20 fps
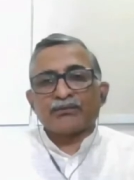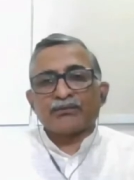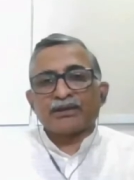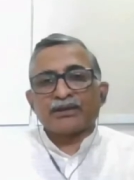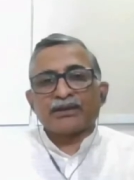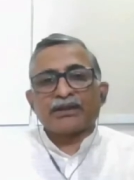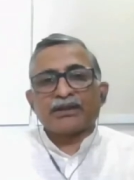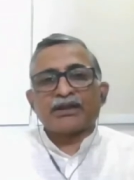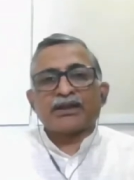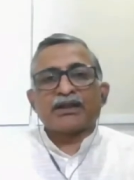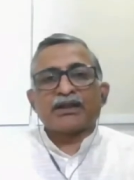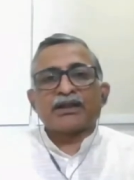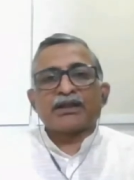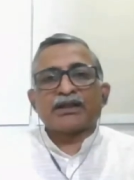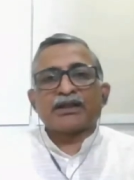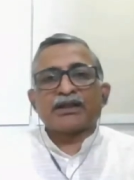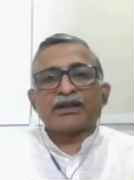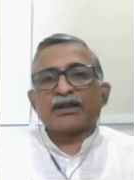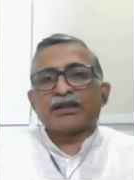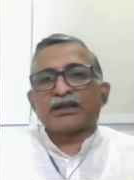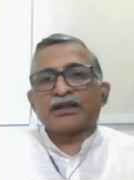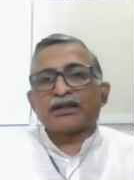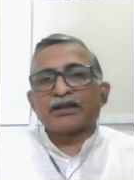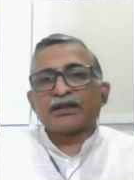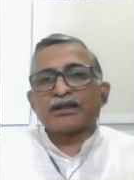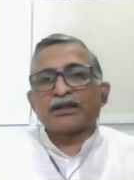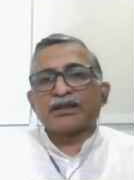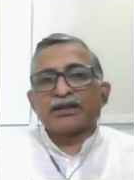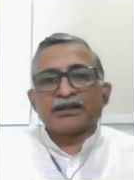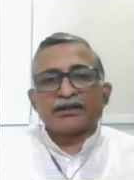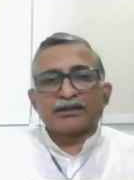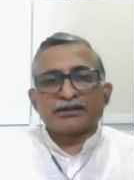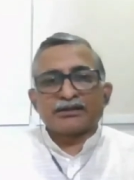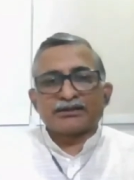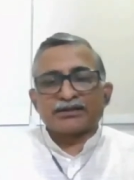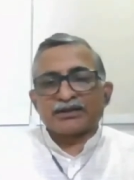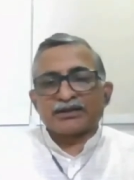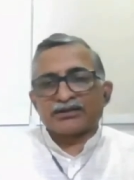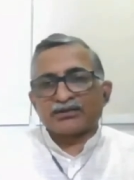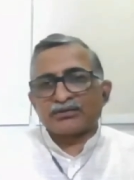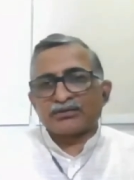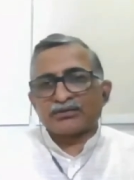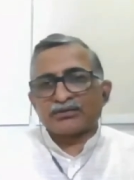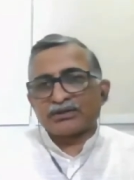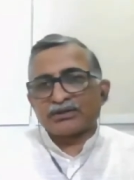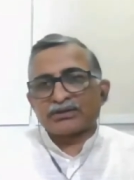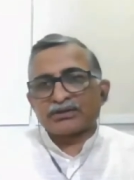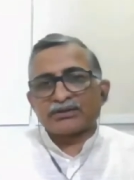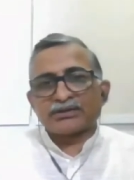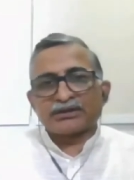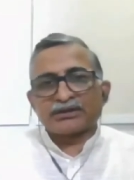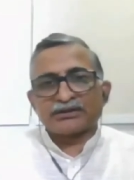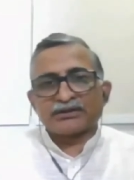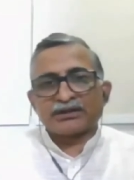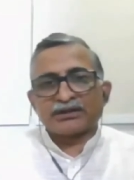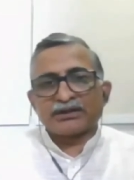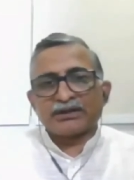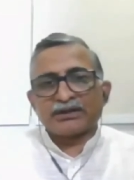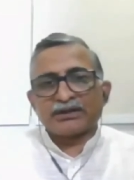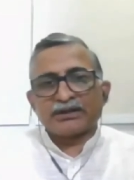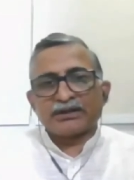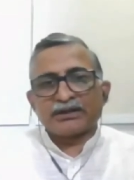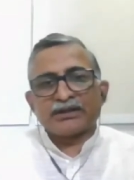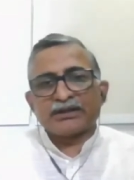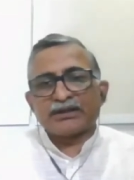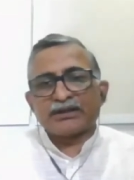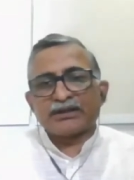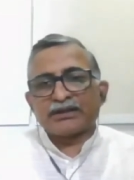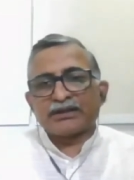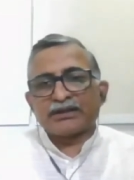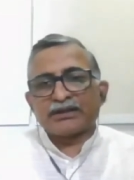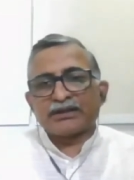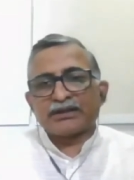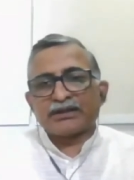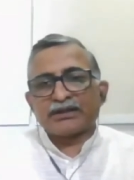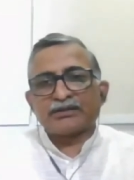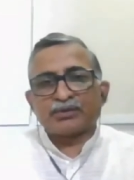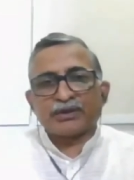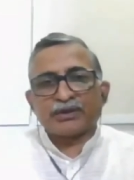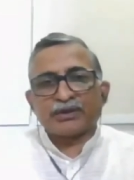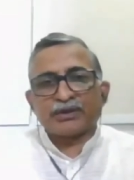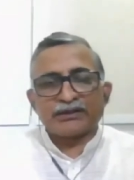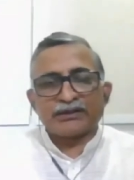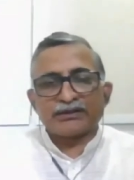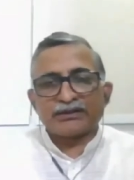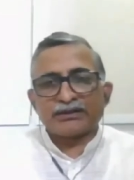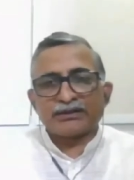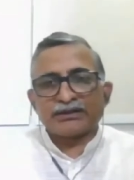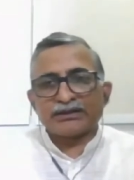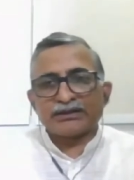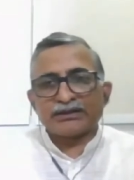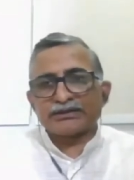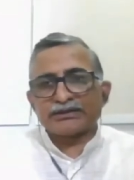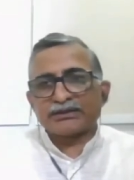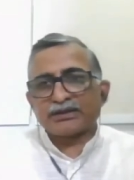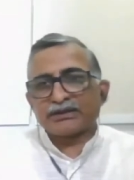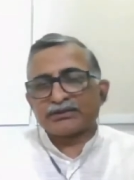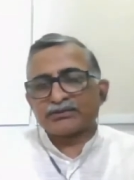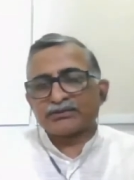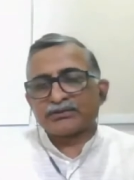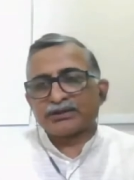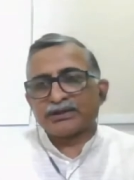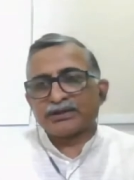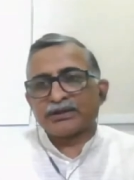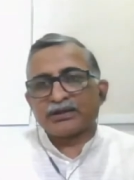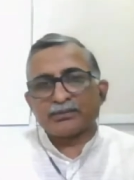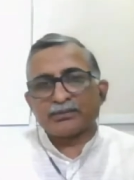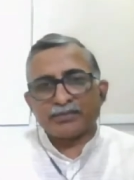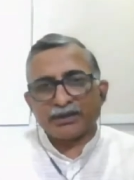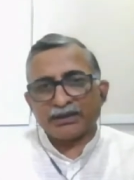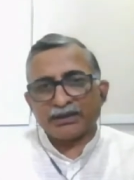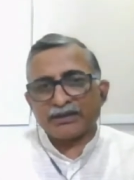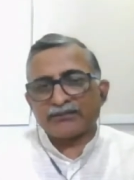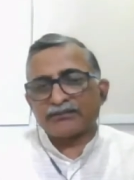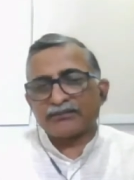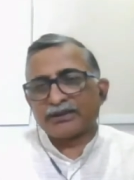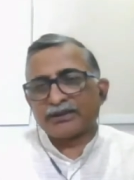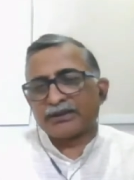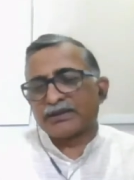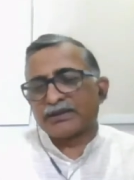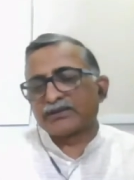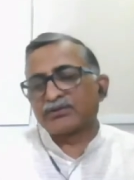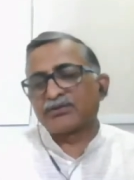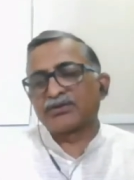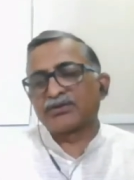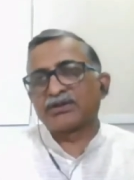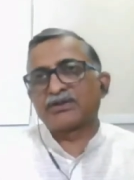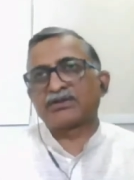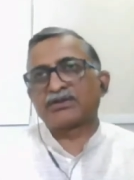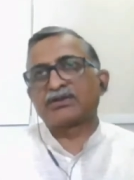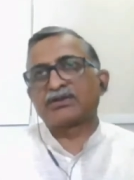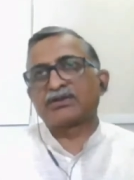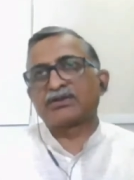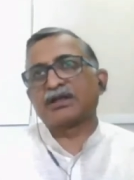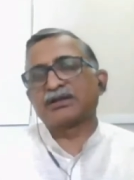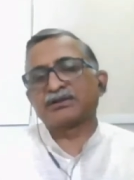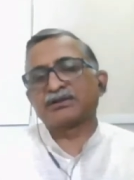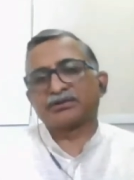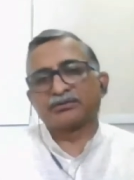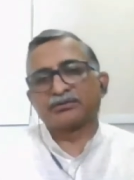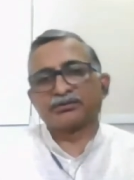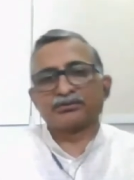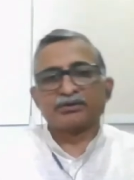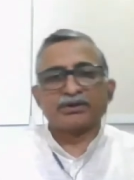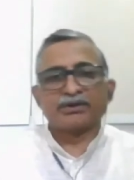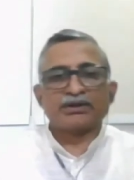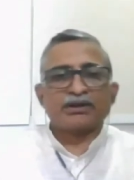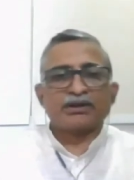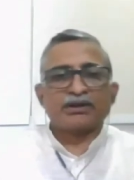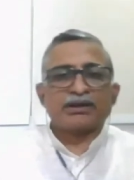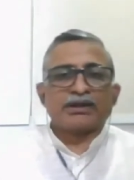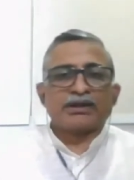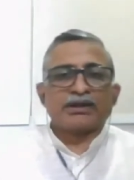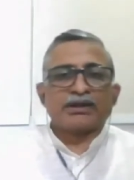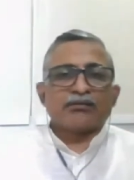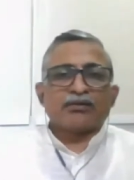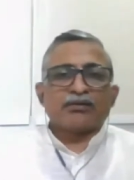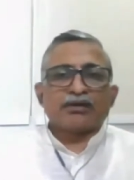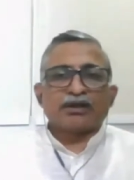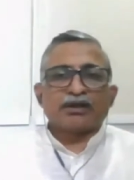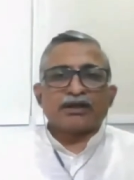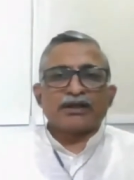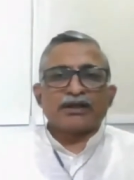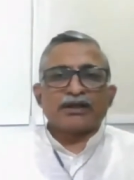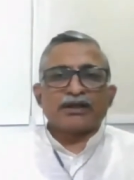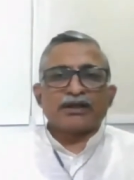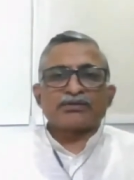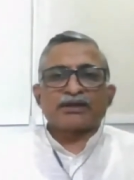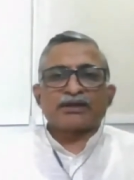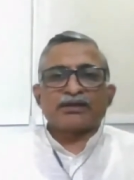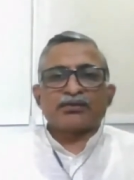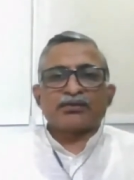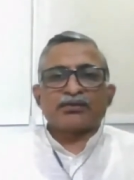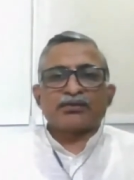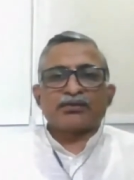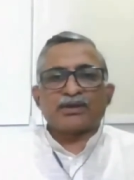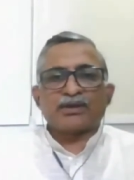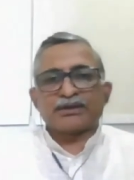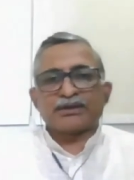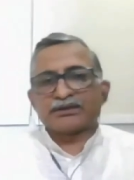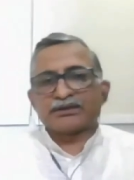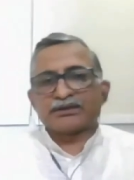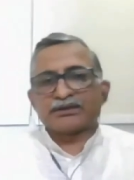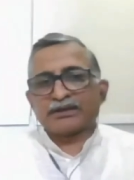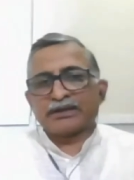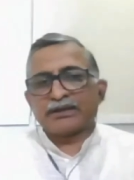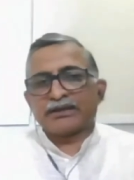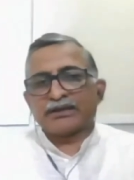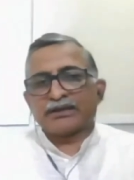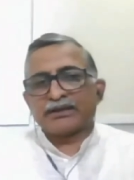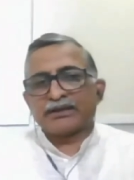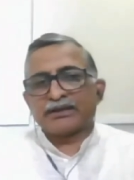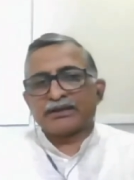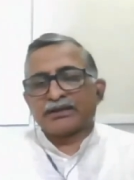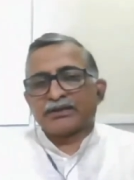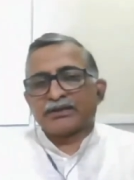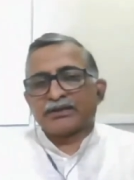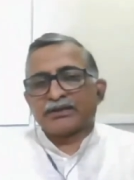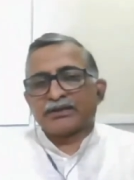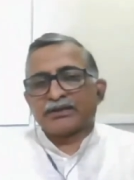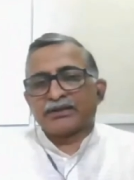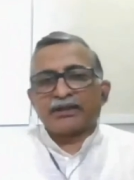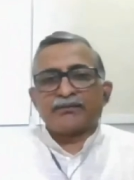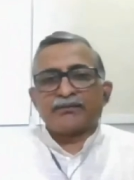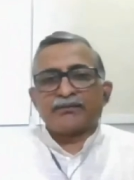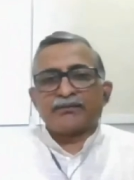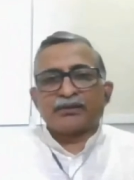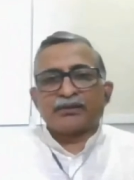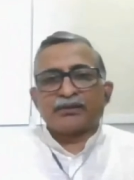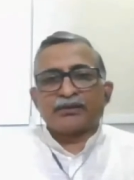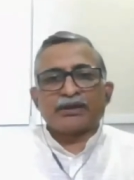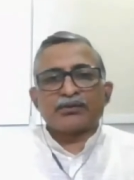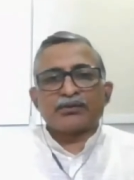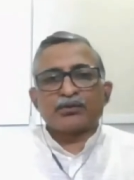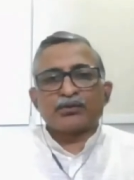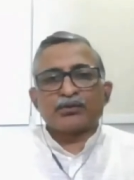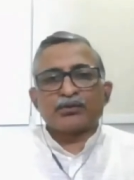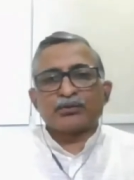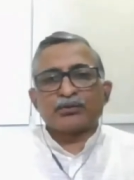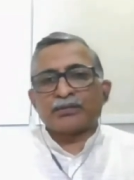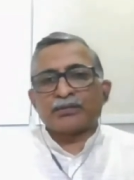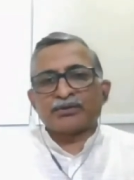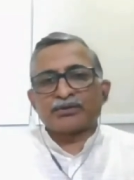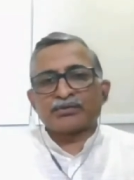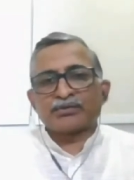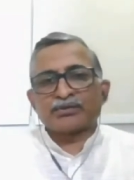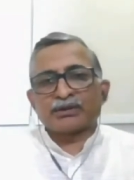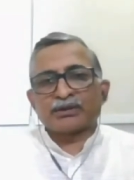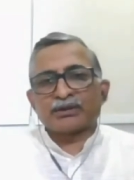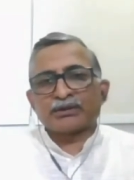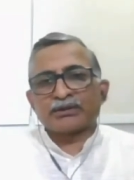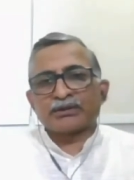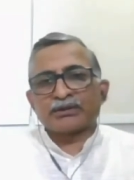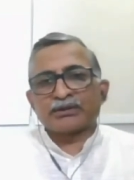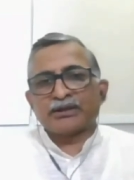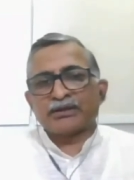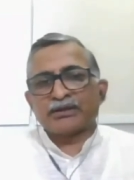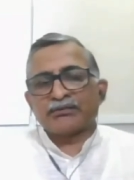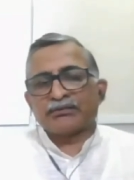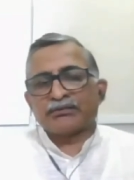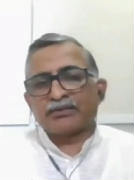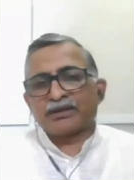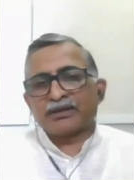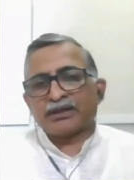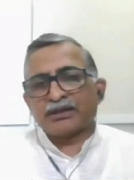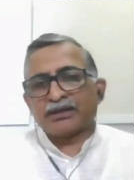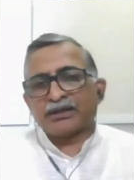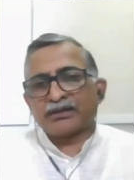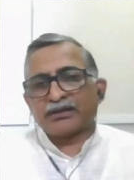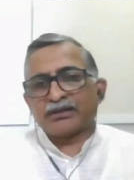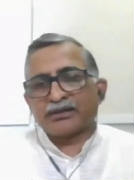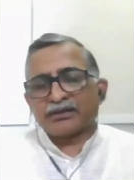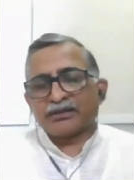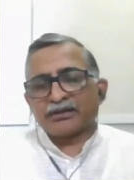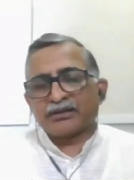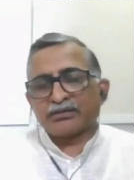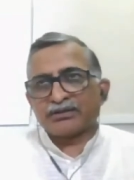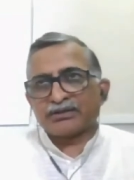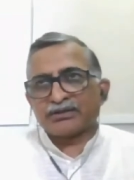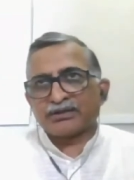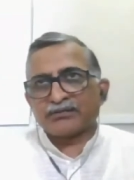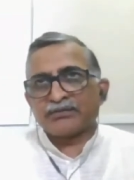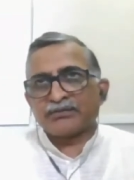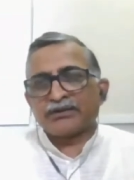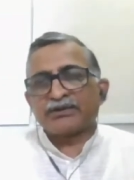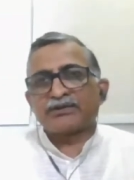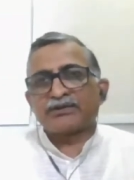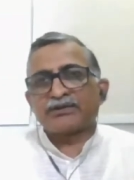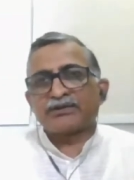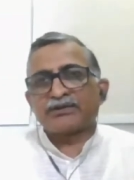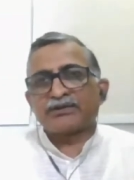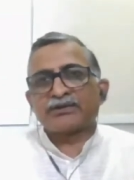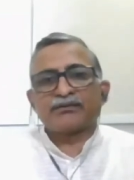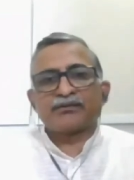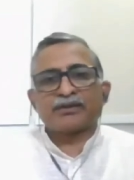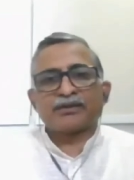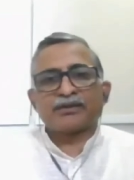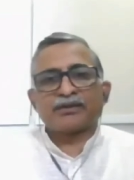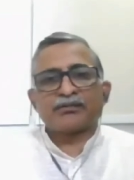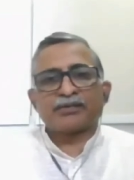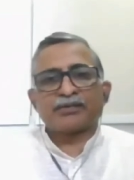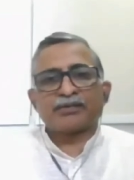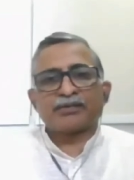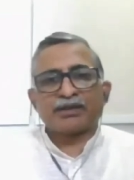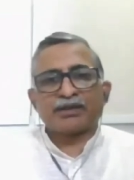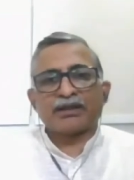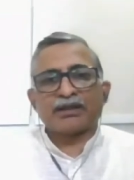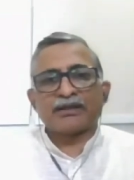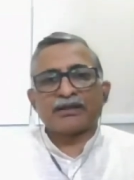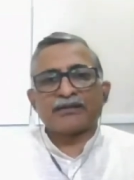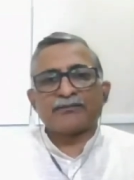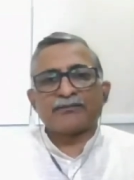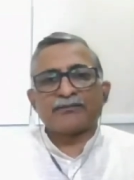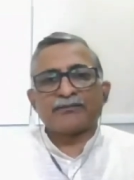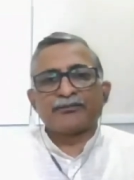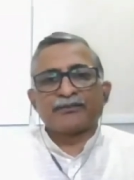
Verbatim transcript: of the uh, industry associations as on date, and uh, Ranjit Puranikji and others are also there. I'm part of their associations also. Let us quickly work on this. Like uh, today, if I look at Dhootapapeshwar, they have done human service uh, for Praval.